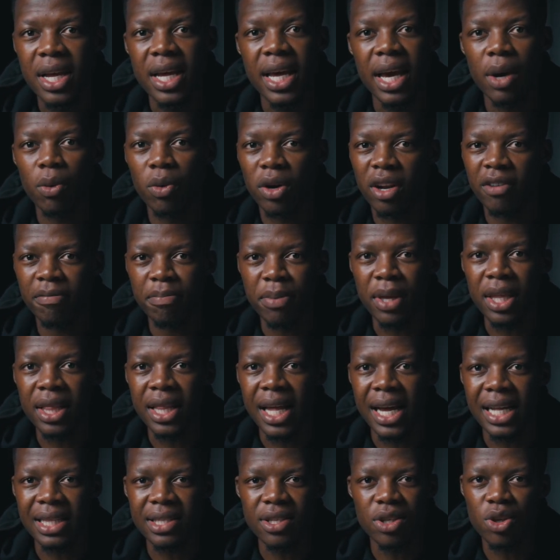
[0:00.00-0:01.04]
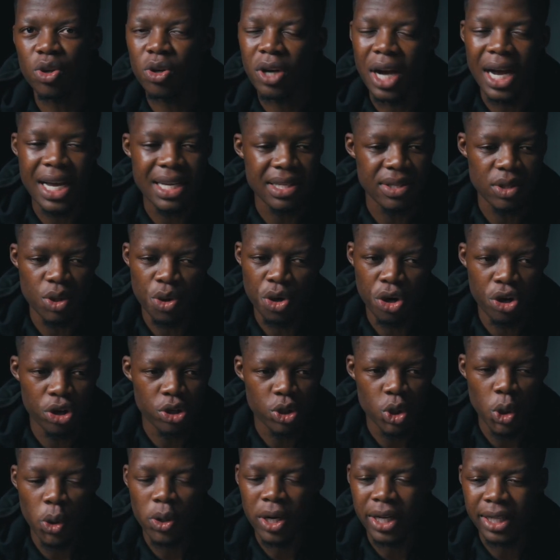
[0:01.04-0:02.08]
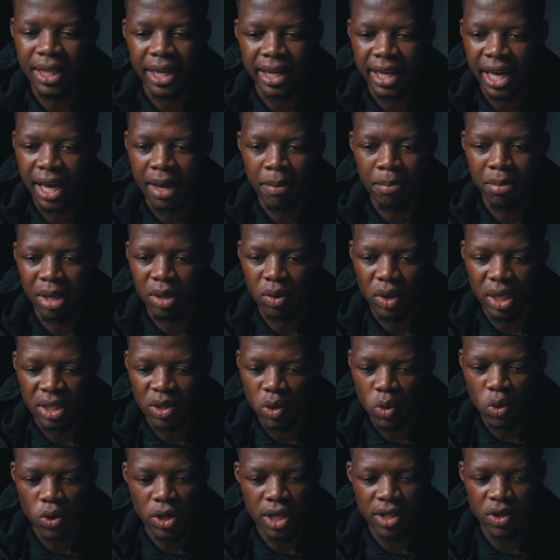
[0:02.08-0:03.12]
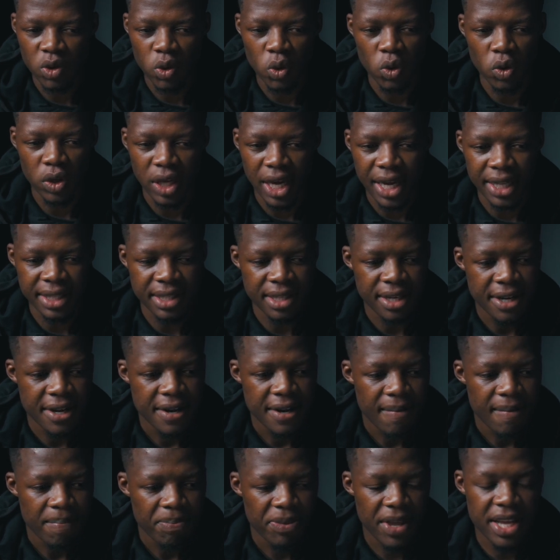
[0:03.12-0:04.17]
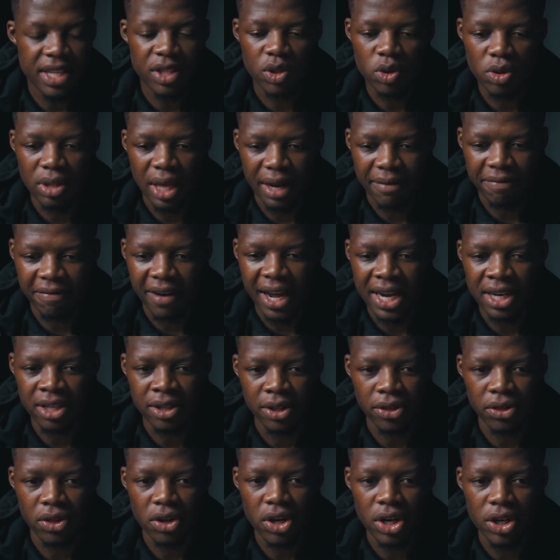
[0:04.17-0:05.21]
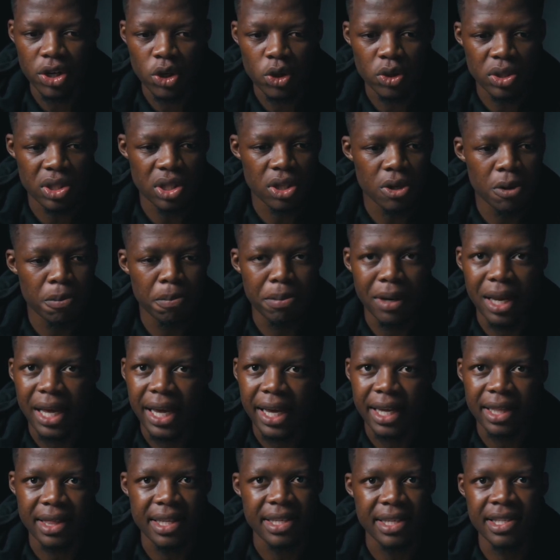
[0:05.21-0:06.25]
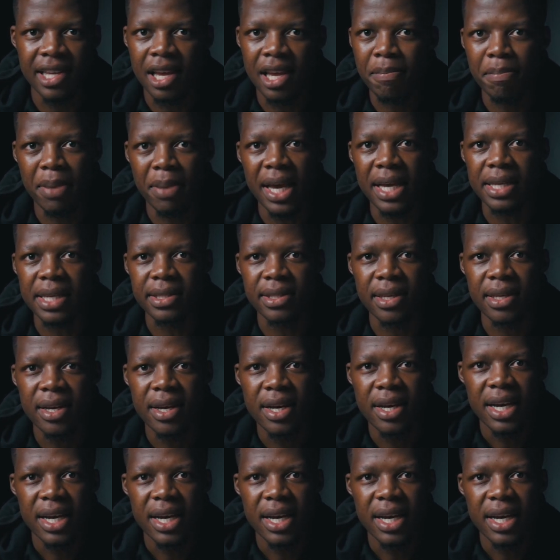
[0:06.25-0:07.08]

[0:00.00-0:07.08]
It would have been that you guys, you're controlling the game, but as soon as you get into that final third, you're still playing at the same pace.